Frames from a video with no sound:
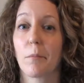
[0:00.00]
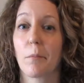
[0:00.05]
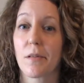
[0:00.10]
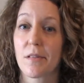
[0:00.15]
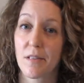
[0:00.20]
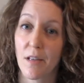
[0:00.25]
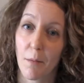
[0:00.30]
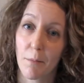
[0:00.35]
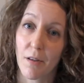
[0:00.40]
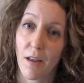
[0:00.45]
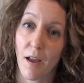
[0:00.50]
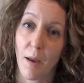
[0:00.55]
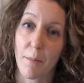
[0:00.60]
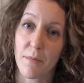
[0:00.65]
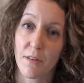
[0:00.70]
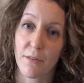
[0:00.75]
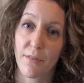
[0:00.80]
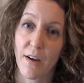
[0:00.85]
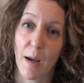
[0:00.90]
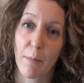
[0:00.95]

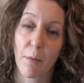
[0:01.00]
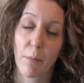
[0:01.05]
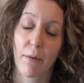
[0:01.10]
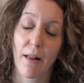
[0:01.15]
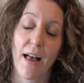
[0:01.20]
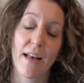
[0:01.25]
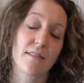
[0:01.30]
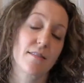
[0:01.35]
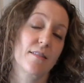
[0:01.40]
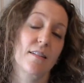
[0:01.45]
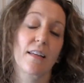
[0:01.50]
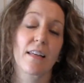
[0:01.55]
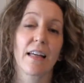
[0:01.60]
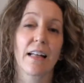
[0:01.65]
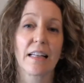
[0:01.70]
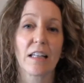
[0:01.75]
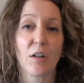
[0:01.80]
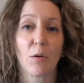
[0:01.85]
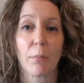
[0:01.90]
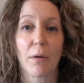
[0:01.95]
Sometimes the fibroblasts can get
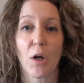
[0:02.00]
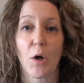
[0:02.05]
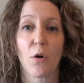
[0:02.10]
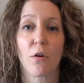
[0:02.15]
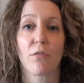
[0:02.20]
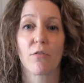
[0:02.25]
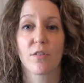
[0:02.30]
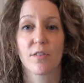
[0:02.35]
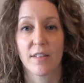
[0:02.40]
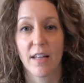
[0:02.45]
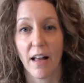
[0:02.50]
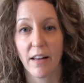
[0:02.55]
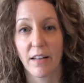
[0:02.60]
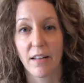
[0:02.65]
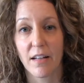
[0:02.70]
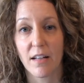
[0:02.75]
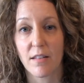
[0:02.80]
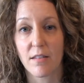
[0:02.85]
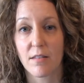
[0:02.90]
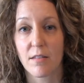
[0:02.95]
a little bit
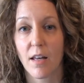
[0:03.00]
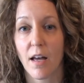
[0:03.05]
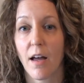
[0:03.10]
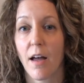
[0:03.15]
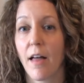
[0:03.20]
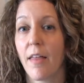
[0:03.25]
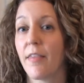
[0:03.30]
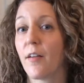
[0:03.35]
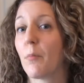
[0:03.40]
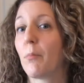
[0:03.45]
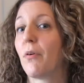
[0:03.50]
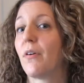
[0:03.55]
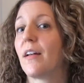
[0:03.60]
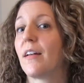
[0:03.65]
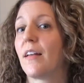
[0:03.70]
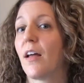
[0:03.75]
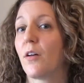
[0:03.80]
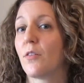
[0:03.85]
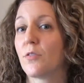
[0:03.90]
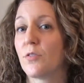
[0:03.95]
overzealous, they're putting
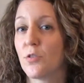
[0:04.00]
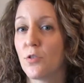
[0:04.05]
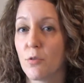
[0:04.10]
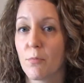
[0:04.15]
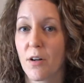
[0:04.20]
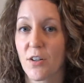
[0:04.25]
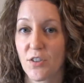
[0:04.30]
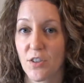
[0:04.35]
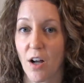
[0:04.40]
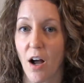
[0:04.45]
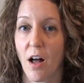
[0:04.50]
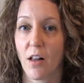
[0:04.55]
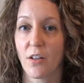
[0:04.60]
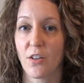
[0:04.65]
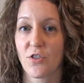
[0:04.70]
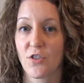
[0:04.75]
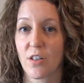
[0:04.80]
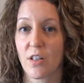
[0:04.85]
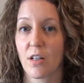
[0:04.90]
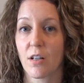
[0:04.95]
down too much
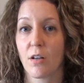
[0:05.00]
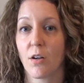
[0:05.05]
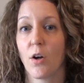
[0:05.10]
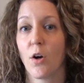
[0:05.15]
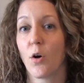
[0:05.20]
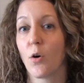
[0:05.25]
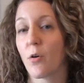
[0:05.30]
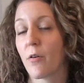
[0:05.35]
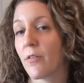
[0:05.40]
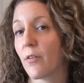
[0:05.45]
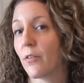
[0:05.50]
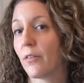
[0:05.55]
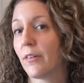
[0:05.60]
collagen, or they're